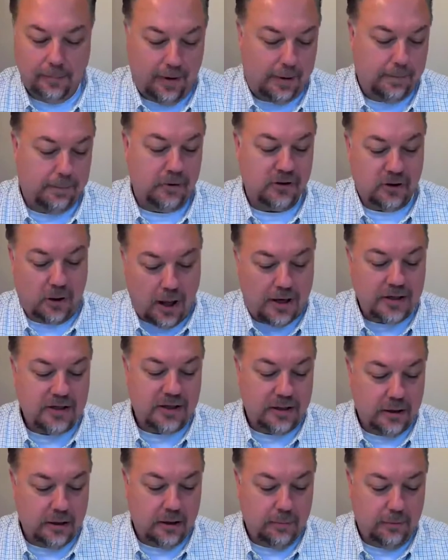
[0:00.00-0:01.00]
of the paper is
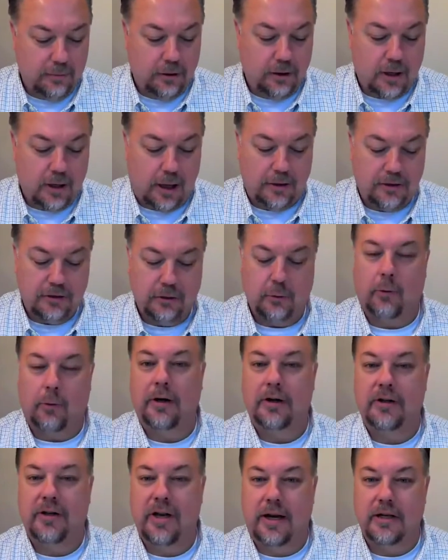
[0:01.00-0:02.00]
Launching a Community College
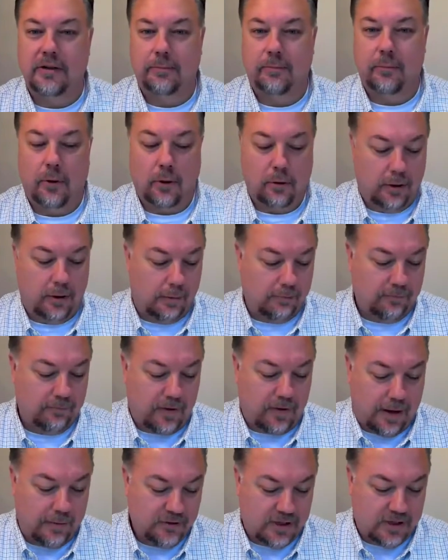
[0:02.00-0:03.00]
Orientation Program,
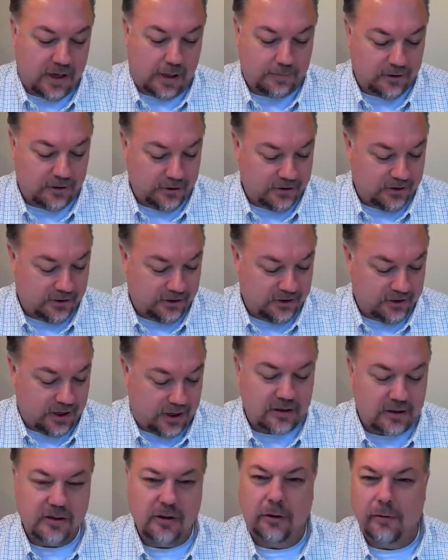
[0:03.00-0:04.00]
5 Steps to
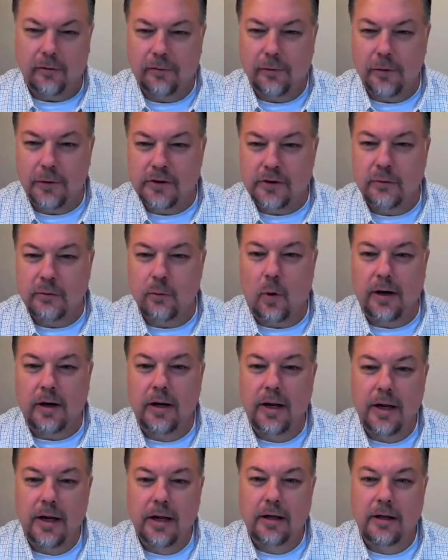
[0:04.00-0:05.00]
Success. So the first
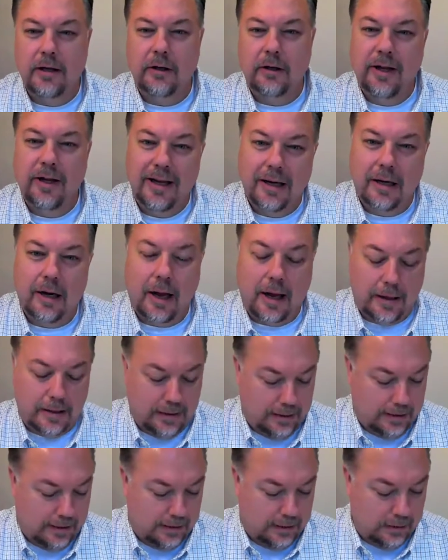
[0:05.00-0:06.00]
one you hit
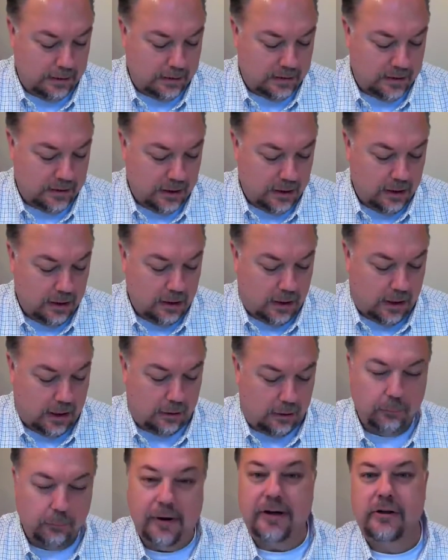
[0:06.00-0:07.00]
on is
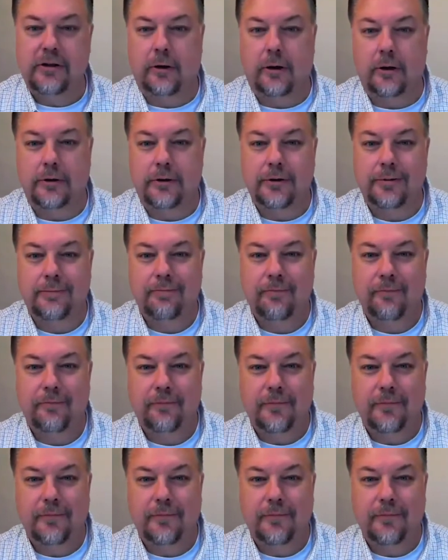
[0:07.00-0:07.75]
research.